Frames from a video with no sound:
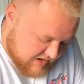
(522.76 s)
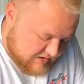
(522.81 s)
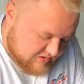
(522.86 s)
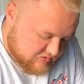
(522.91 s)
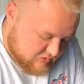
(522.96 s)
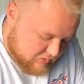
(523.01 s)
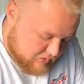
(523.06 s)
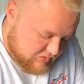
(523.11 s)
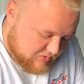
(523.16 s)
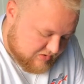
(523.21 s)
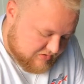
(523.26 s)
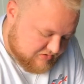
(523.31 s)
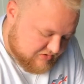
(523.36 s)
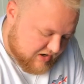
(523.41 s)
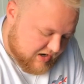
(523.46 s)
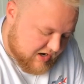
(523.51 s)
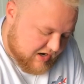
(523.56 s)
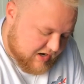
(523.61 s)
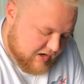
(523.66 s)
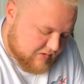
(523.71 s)
or
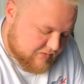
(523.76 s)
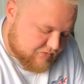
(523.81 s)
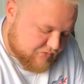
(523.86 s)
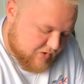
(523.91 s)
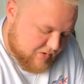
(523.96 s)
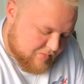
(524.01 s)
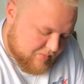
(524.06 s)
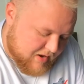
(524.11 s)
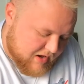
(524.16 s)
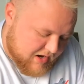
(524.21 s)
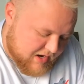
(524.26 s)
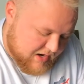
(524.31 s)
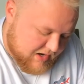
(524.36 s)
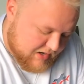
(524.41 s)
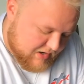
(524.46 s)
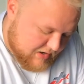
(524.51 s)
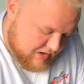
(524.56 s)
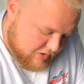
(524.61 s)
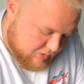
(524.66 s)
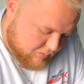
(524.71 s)
desire from
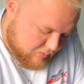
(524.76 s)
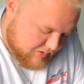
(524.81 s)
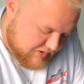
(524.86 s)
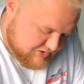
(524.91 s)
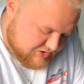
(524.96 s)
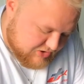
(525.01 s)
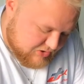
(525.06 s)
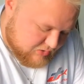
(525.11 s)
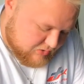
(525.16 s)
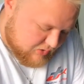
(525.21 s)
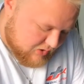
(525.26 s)
an original